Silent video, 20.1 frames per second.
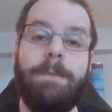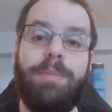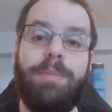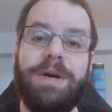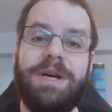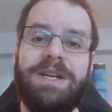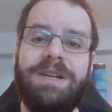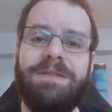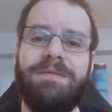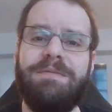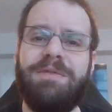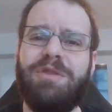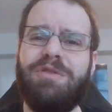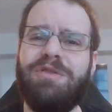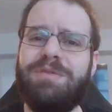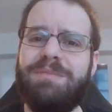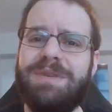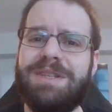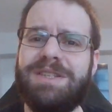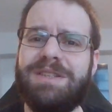but
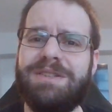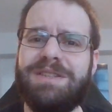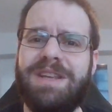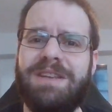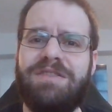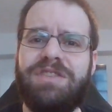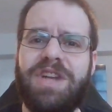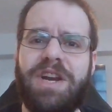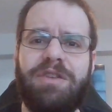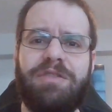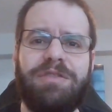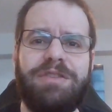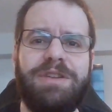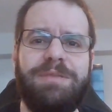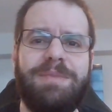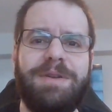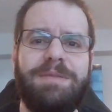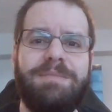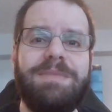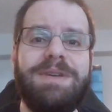those missiles have
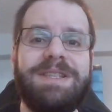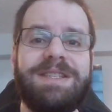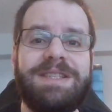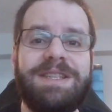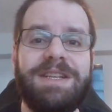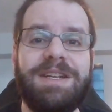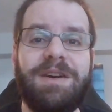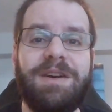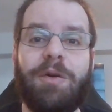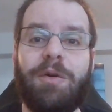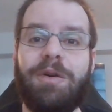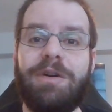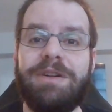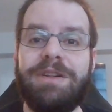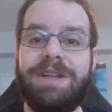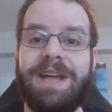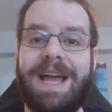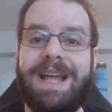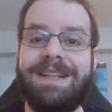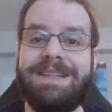generally been missing or
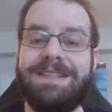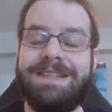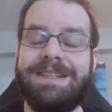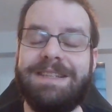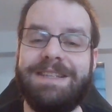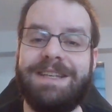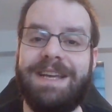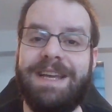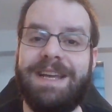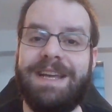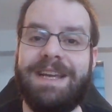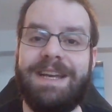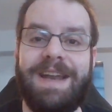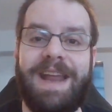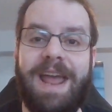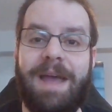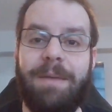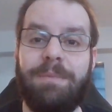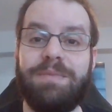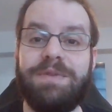landing
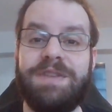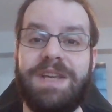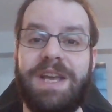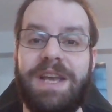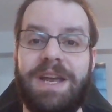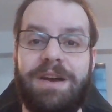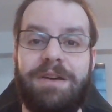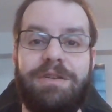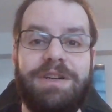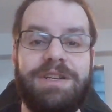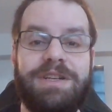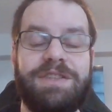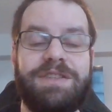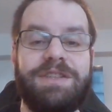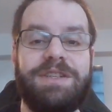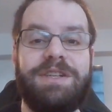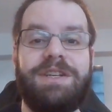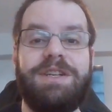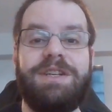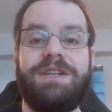in empty areas,